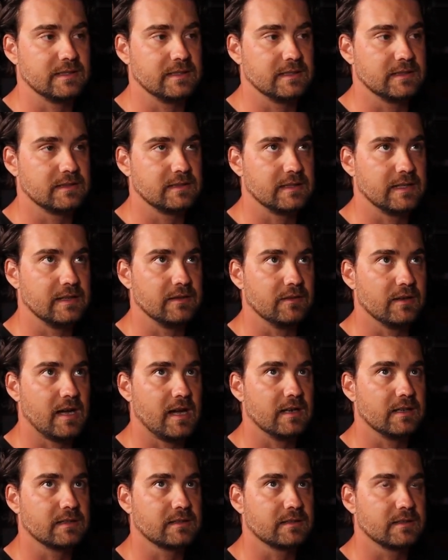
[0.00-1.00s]
And
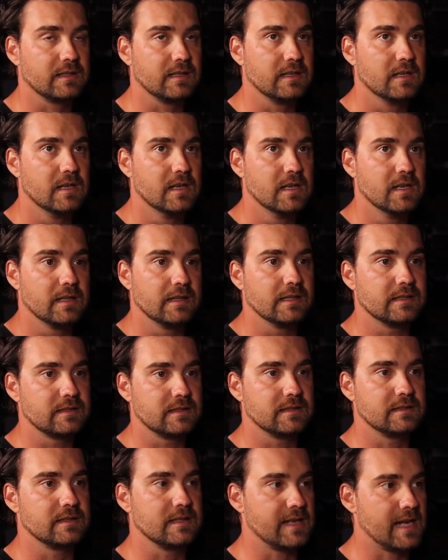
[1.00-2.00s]
honestly, this
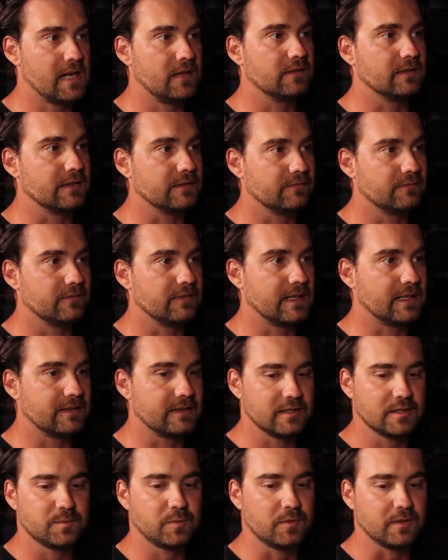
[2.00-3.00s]
is an outlet at
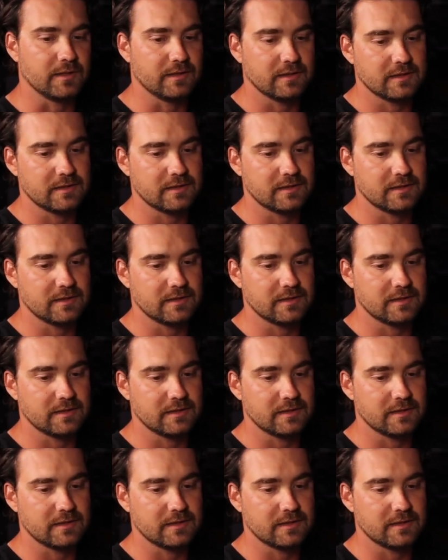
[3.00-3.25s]
this point.